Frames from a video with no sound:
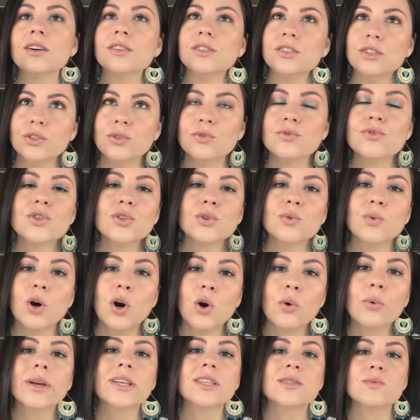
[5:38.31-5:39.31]
You do
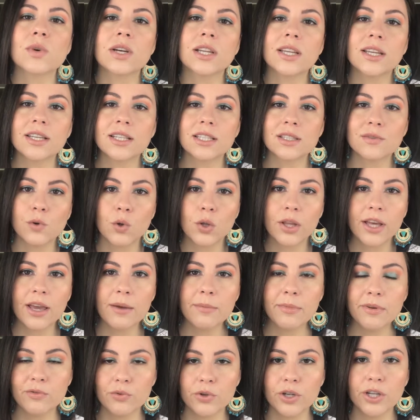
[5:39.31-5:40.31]
always want to
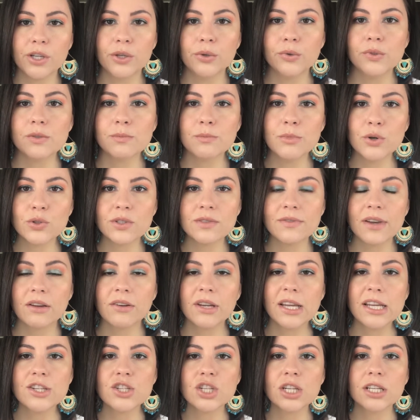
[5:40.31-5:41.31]
exfoliate before you use most
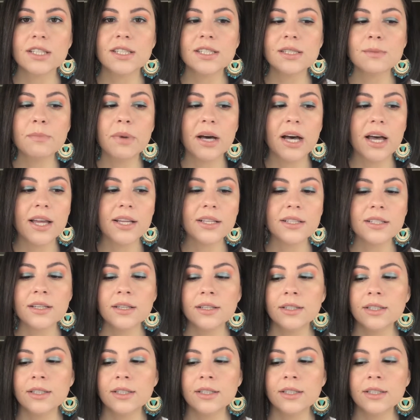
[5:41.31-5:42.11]
foundations, but